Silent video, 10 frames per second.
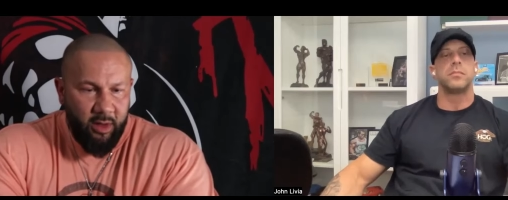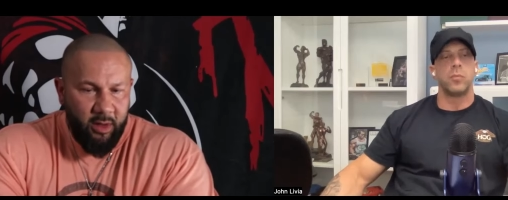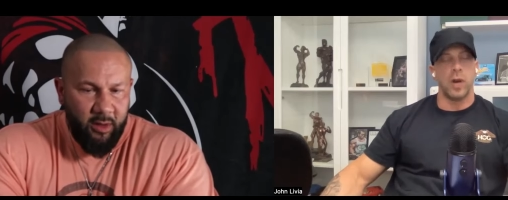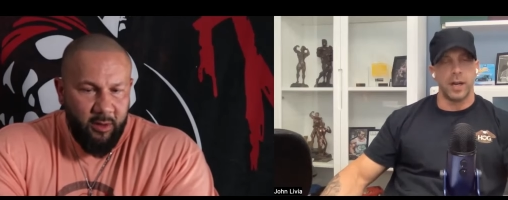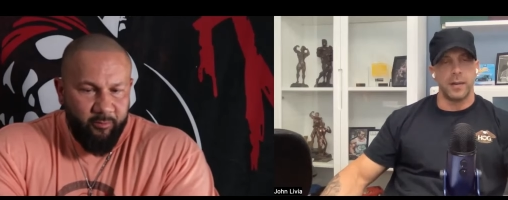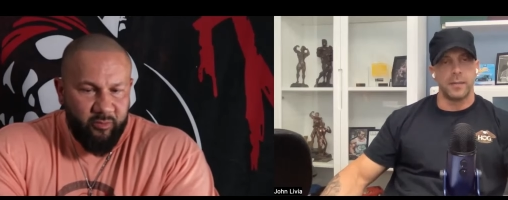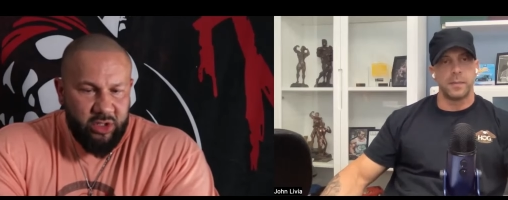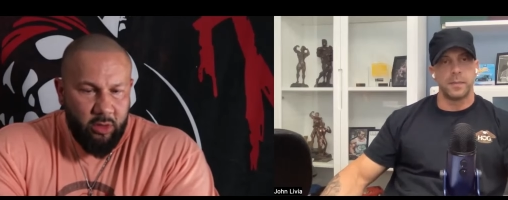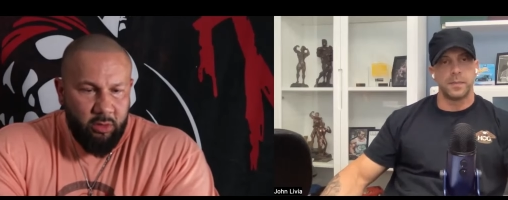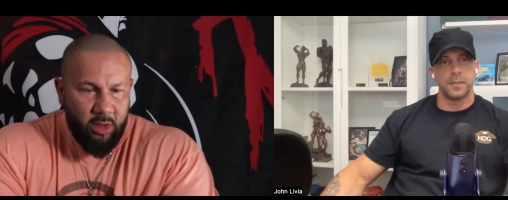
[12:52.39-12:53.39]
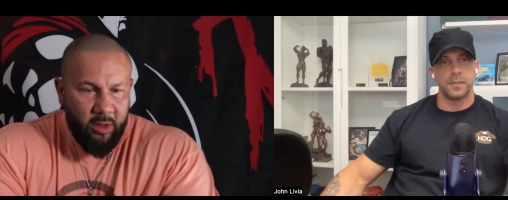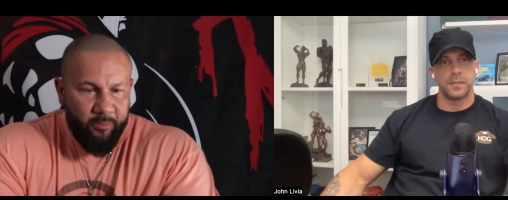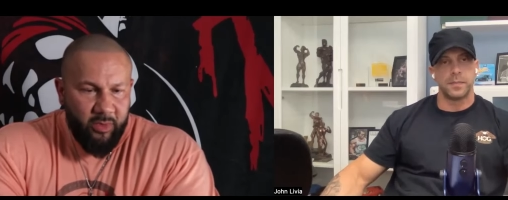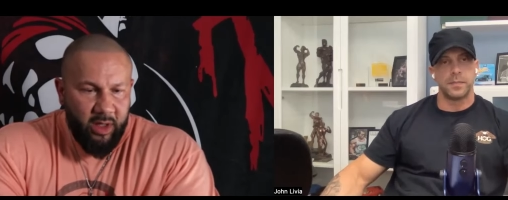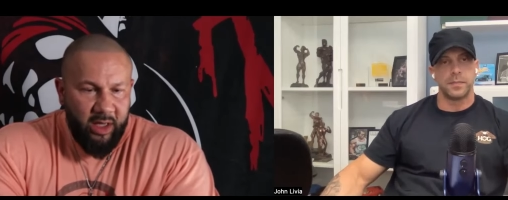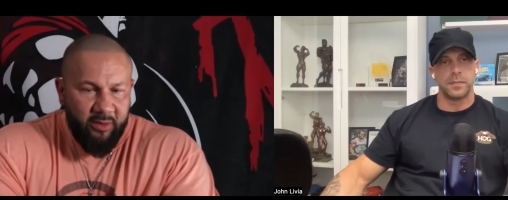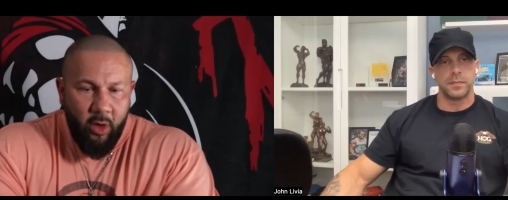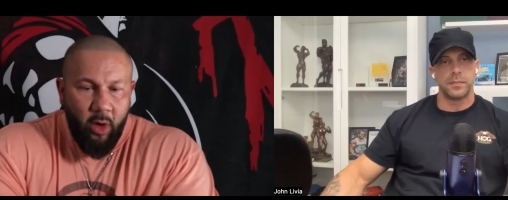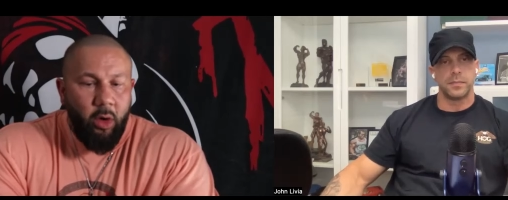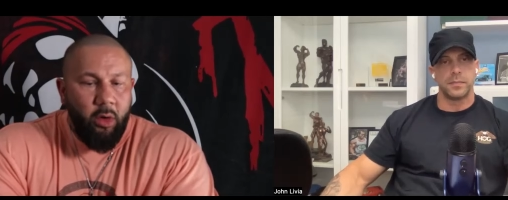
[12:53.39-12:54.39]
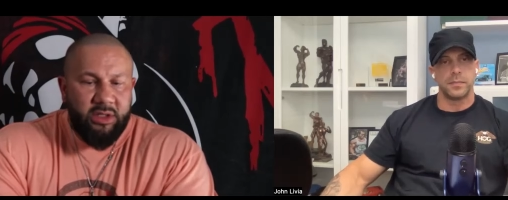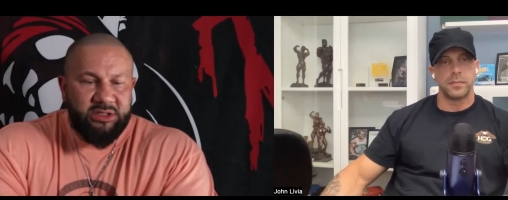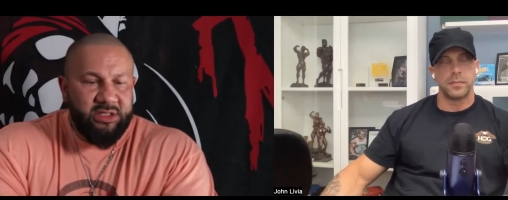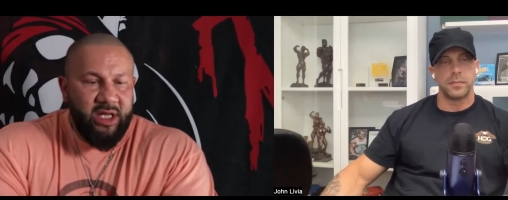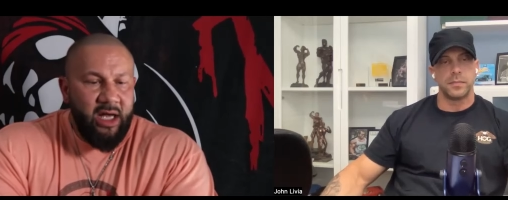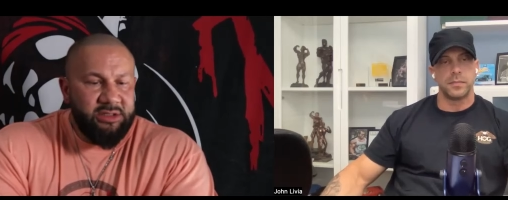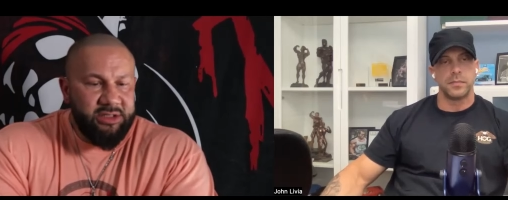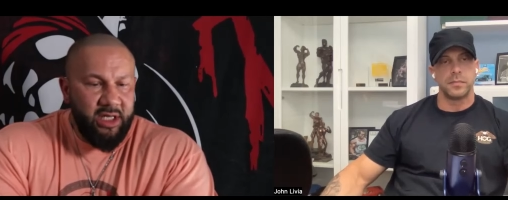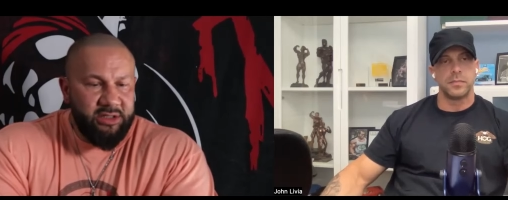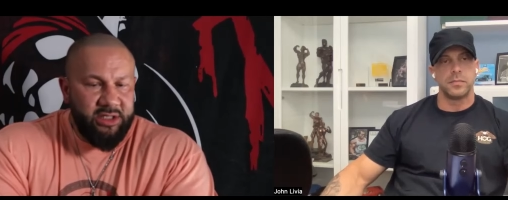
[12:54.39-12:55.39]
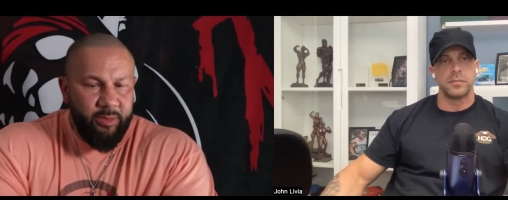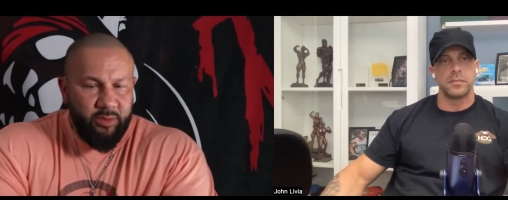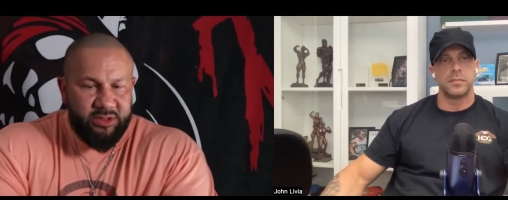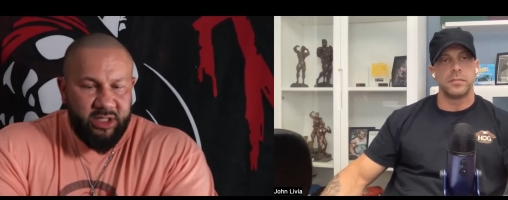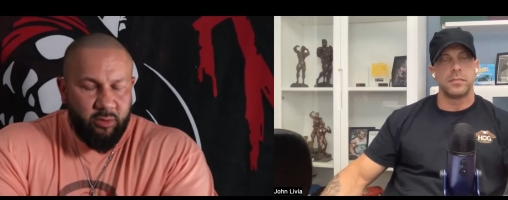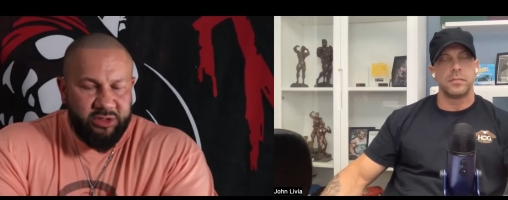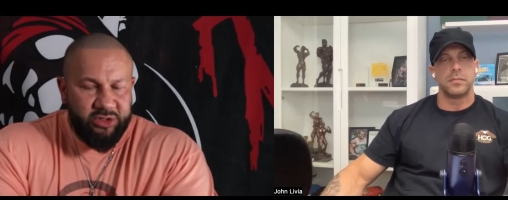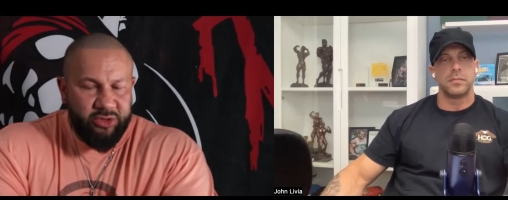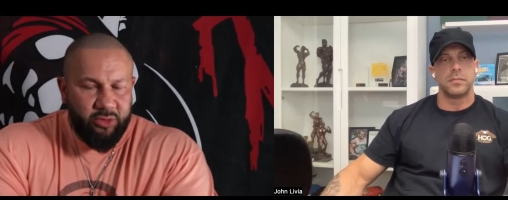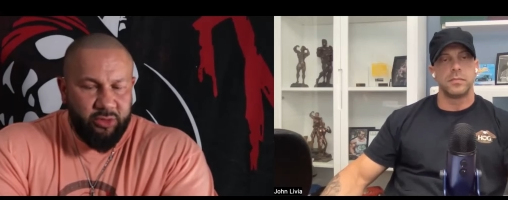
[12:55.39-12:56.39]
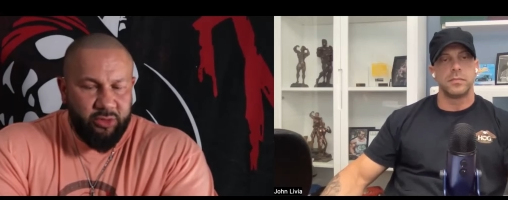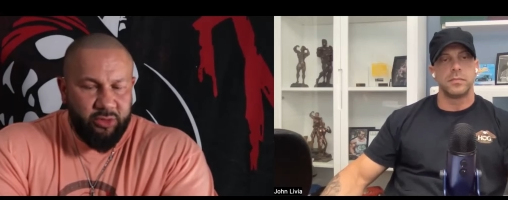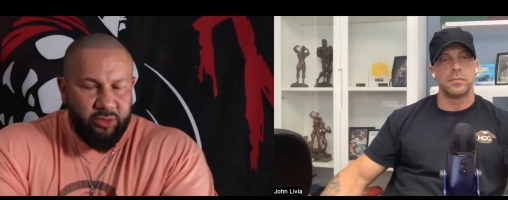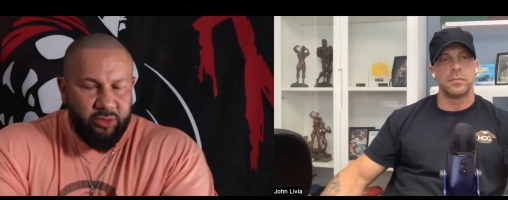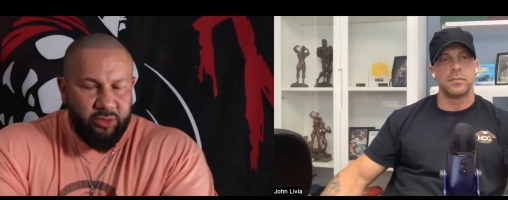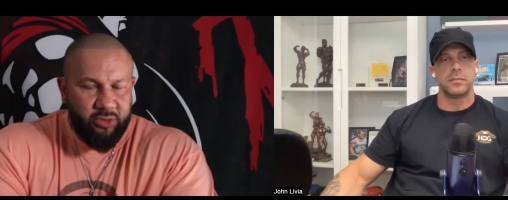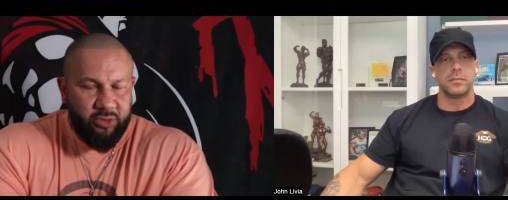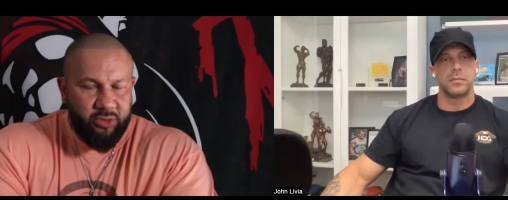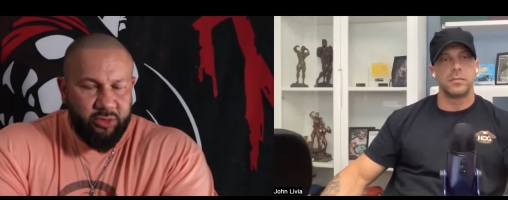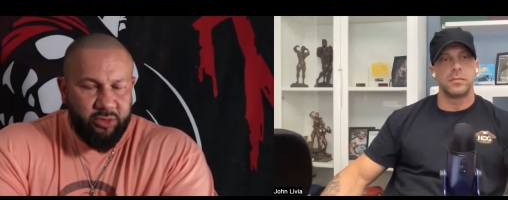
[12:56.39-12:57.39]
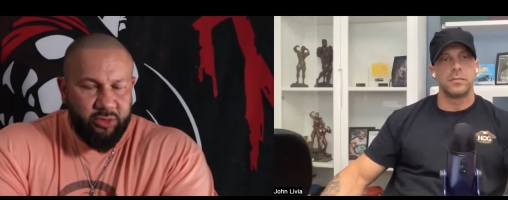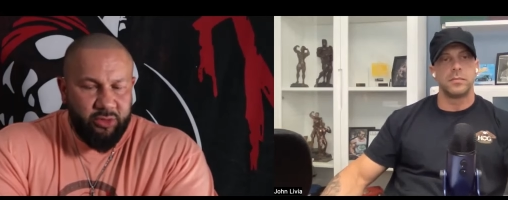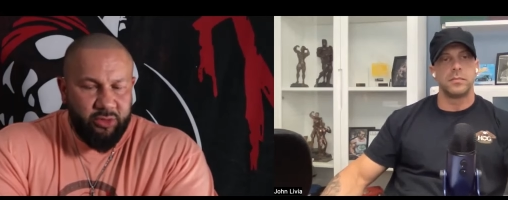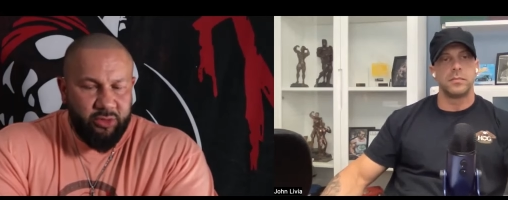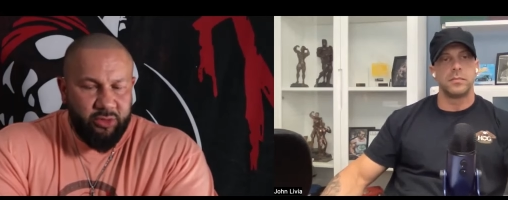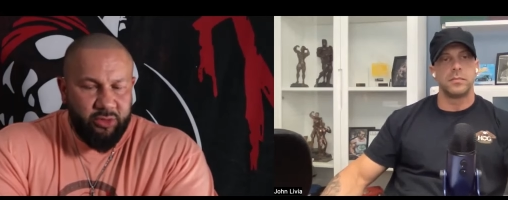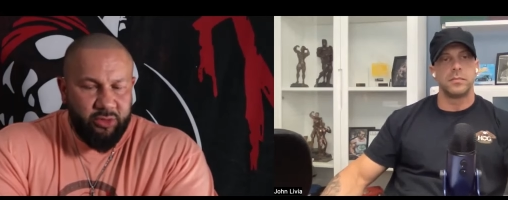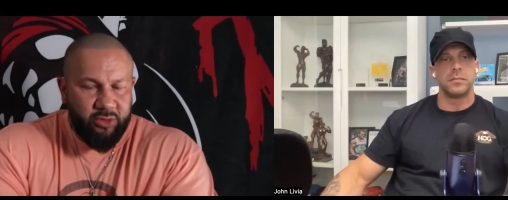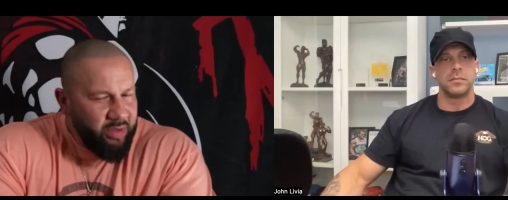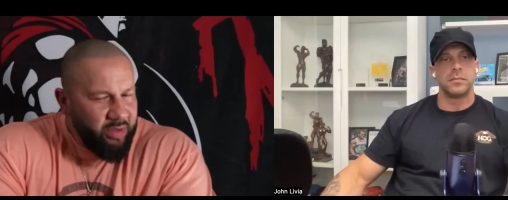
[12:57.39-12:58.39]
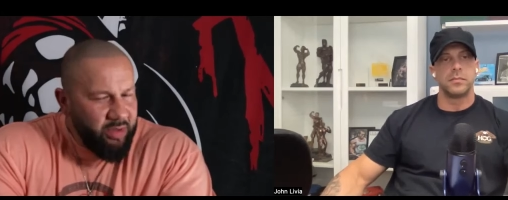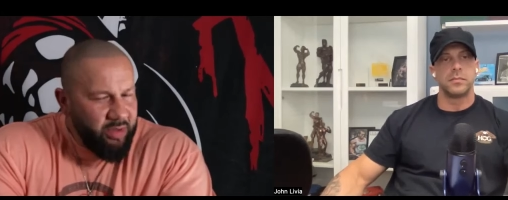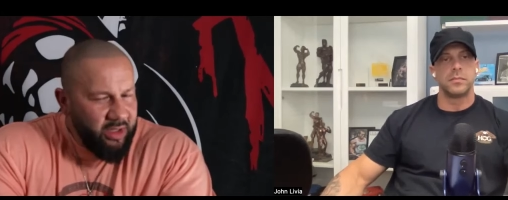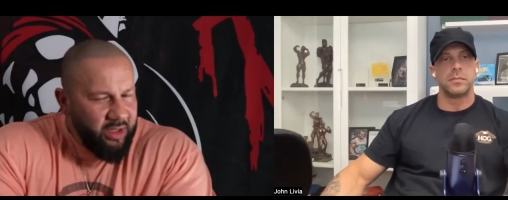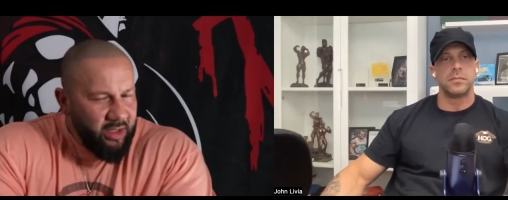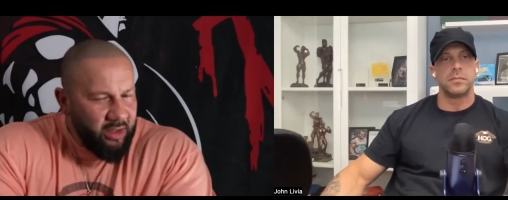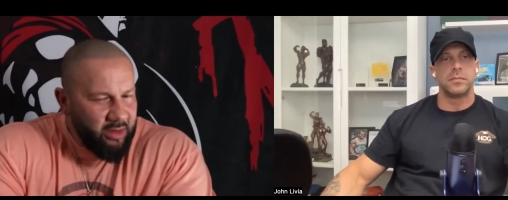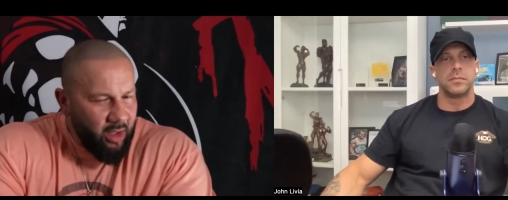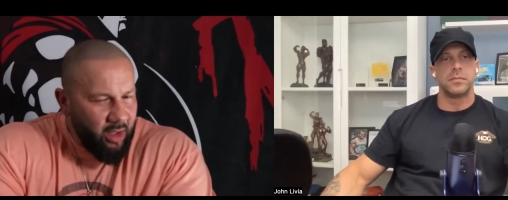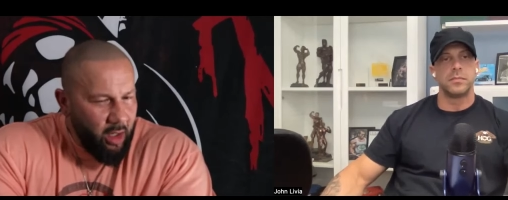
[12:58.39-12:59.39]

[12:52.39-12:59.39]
Speaker 1: Right. So if all of this nonsense that people said was true, why wasn't it being done?